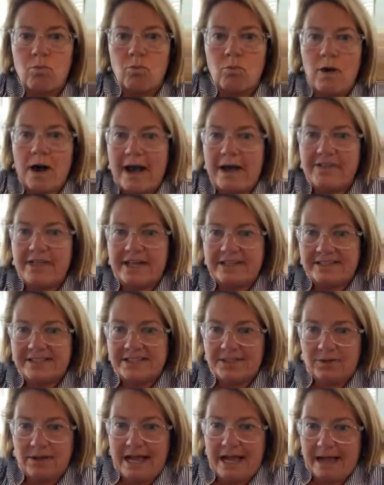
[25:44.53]
why that's
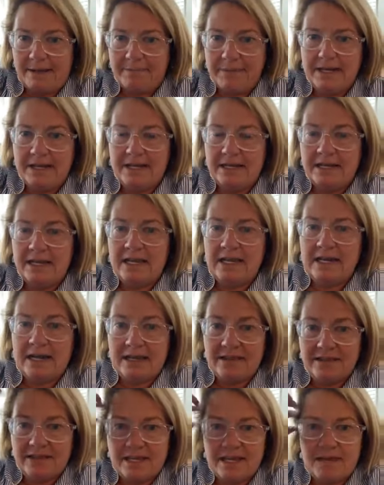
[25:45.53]
still happening. And
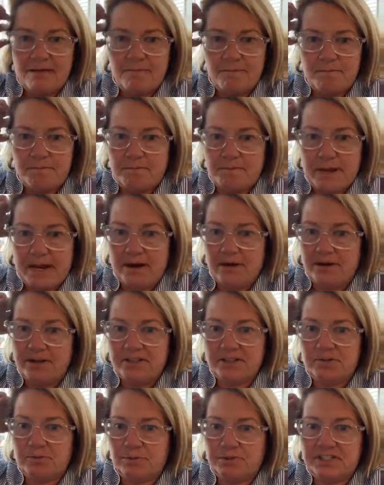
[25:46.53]
I think
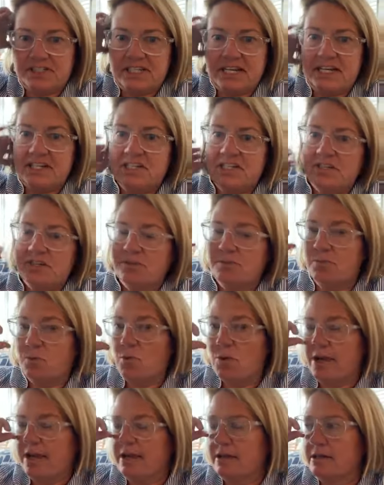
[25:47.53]
parents will say to you,
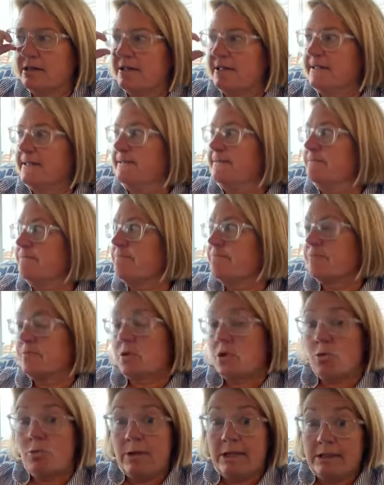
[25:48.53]
boy,
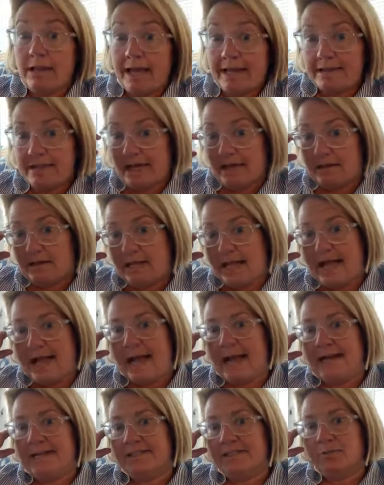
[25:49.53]
we like that
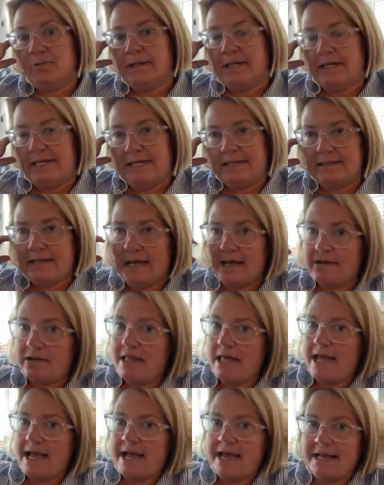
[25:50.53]
class. We need that
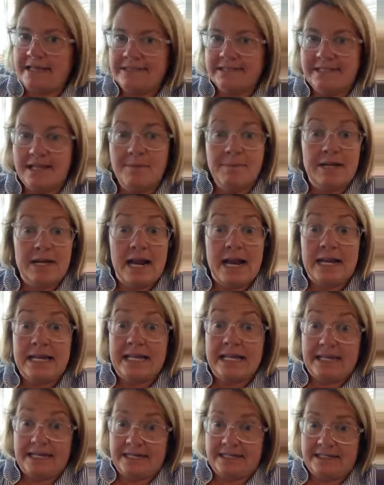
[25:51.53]
class. I mean, I
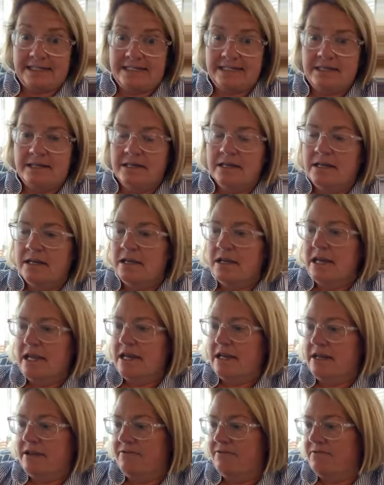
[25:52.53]
get it.
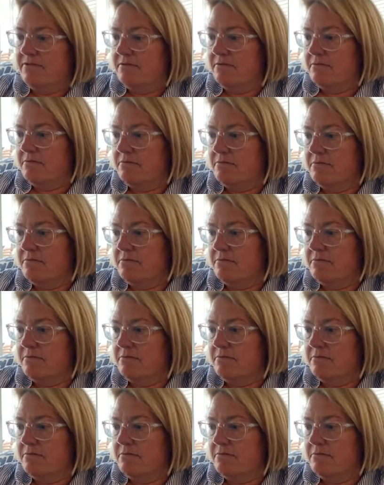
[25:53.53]
And if